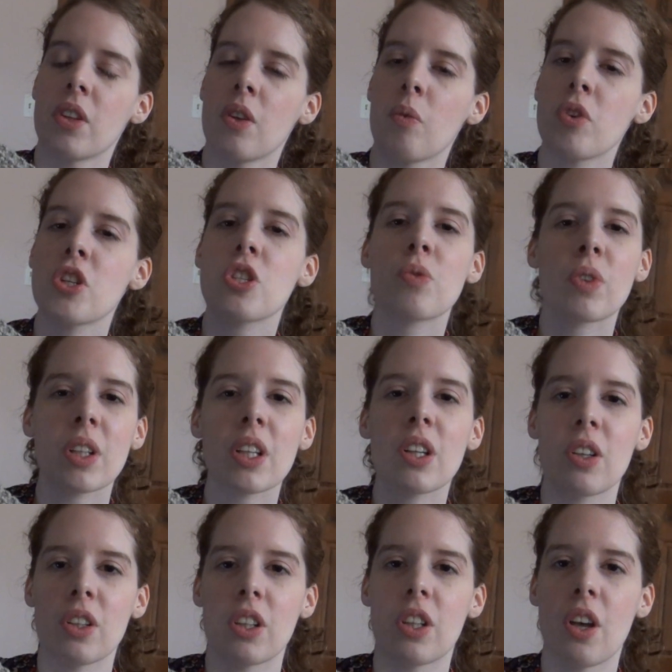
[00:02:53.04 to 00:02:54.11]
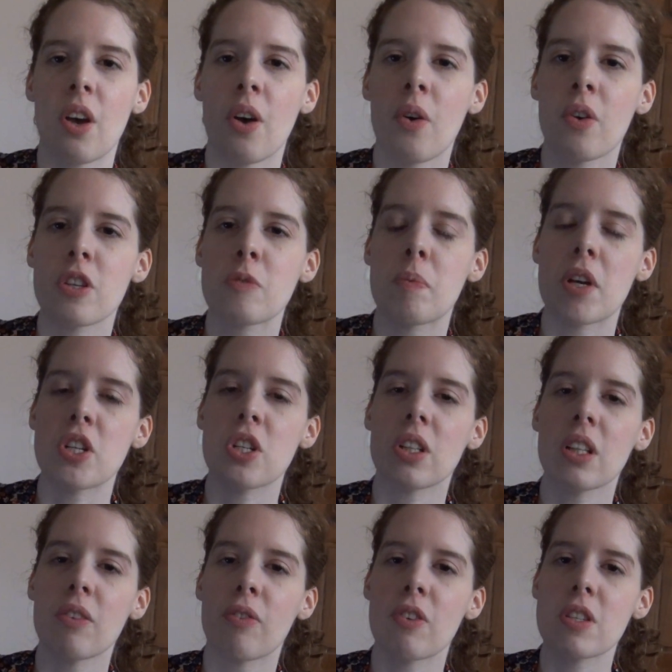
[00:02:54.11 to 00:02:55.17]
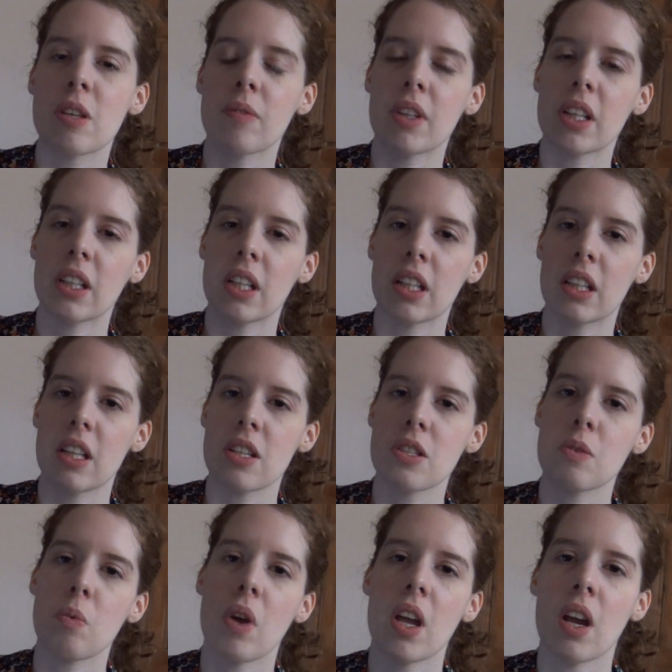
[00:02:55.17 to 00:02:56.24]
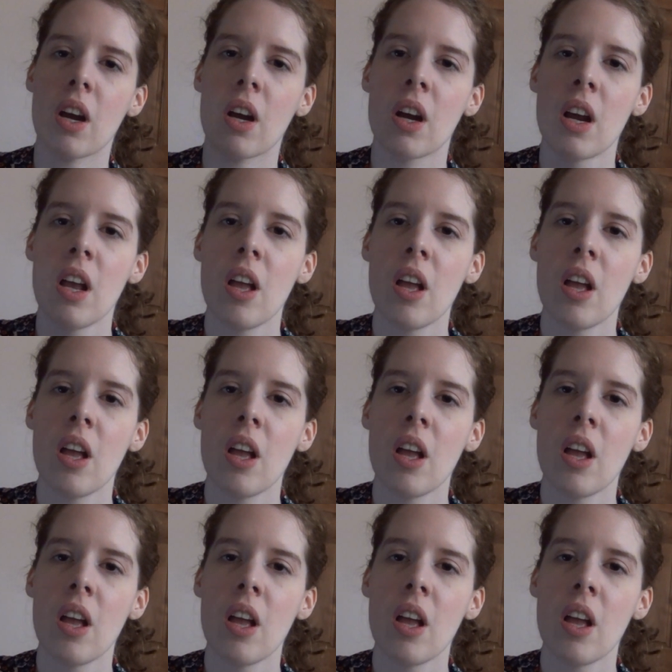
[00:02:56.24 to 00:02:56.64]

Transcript: which is really good though, especially for something like this where